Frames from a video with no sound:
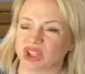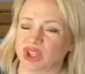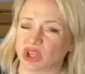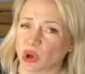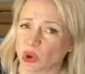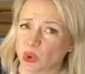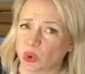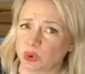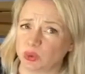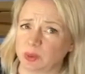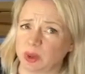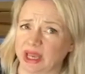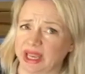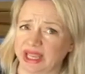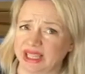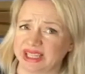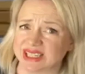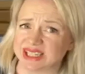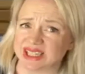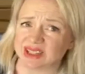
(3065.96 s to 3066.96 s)
Gold
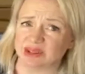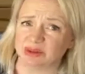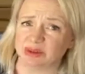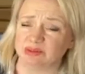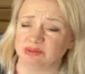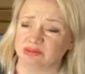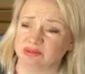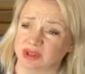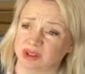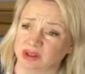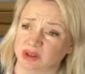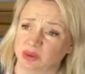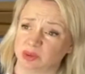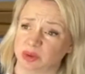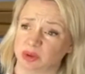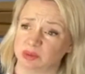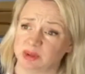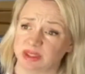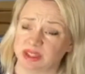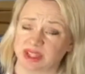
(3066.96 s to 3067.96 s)
paint, I would
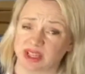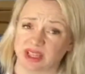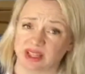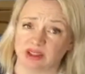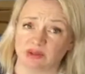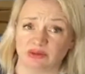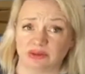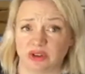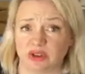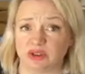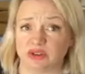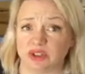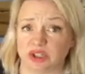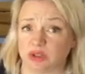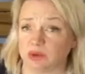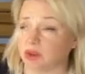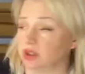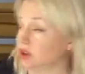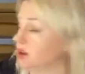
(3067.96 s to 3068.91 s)
probably say the Fusion do a